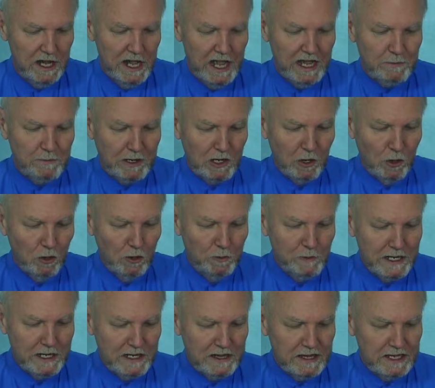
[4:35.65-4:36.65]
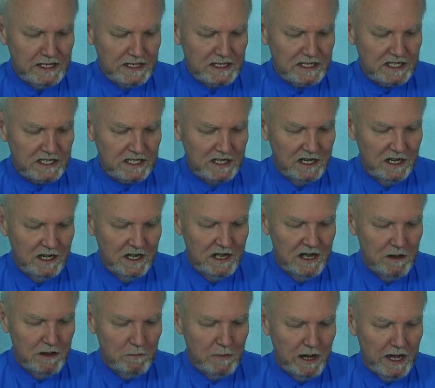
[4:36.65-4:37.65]
and behold me in this,
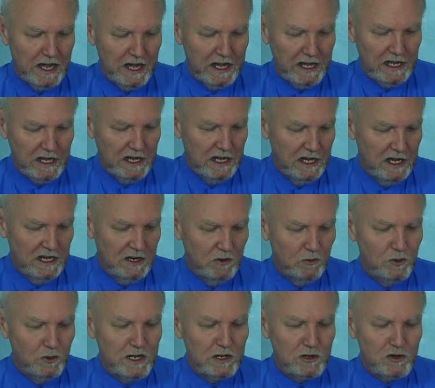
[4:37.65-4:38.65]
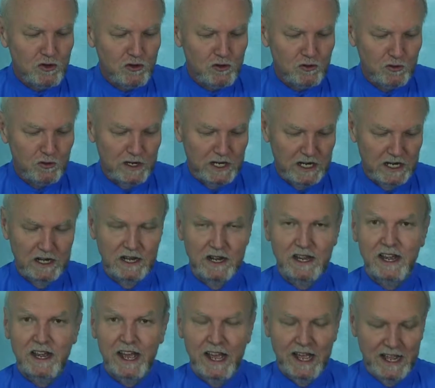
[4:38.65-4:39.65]
my reassuring
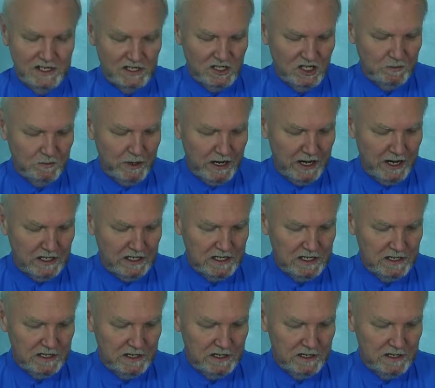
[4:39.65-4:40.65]
aspect.